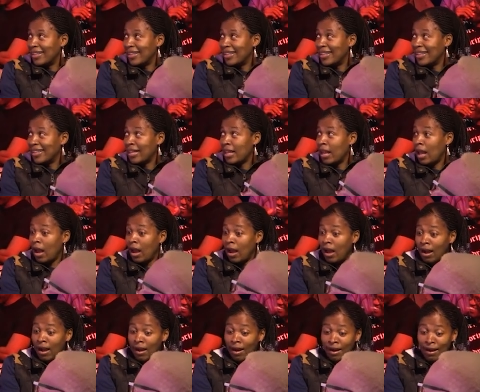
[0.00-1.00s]

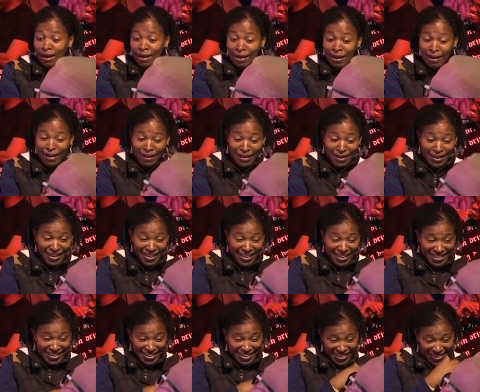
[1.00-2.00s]

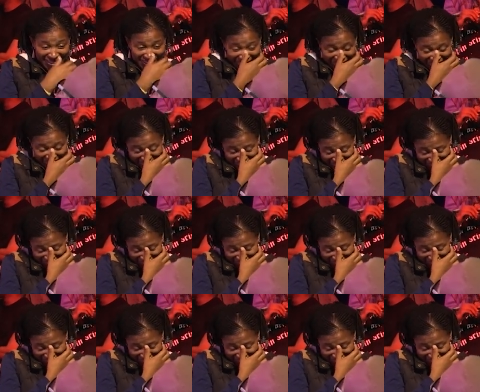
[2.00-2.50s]
(no one is talking)